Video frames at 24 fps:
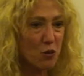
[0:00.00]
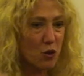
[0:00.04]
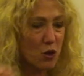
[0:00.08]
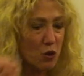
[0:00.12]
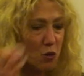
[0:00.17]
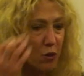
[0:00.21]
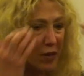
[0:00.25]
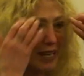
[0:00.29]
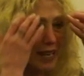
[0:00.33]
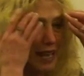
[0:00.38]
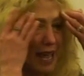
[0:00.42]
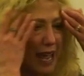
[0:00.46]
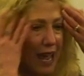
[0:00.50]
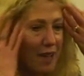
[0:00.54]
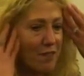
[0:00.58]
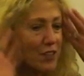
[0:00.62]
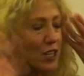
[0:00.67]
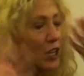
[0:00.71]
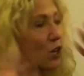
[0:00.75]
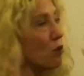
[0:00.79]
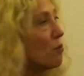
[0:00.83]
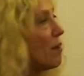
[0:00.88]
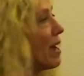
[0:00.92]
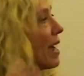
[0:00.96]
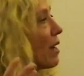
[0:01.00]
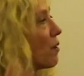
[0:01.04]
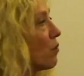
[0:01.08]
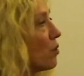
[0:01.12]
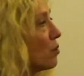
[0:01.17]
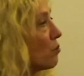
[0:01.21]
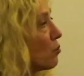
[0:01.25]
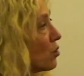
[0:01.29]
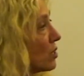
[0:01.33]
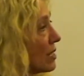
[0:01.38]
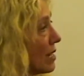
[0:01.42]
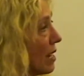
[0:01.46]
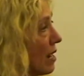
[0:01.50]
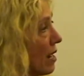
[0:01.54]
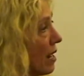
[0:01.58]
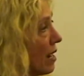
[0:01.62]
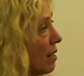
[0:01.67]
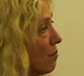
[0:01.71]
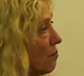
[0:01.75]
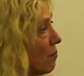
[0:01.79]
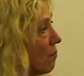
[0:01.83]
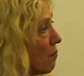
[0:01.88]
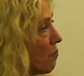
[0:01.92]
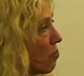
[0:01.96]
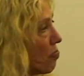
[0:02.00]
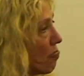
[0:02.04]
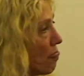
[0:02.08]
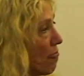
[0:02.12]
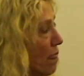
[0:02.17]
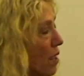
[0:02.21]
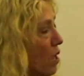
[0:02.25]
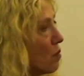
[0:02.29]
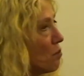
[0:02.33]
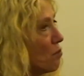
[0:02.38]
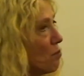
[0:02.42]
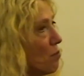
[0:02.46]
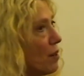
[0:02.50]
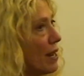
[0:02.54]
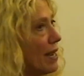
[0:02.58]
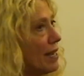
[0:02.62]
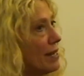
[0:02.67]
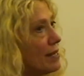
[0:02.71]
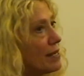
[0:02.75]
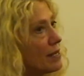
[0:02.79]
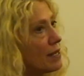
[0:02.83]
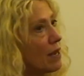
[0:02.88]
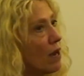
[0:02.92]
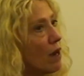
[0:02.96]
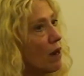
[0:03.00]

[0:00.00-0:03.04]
work with. I have to go back one more time. But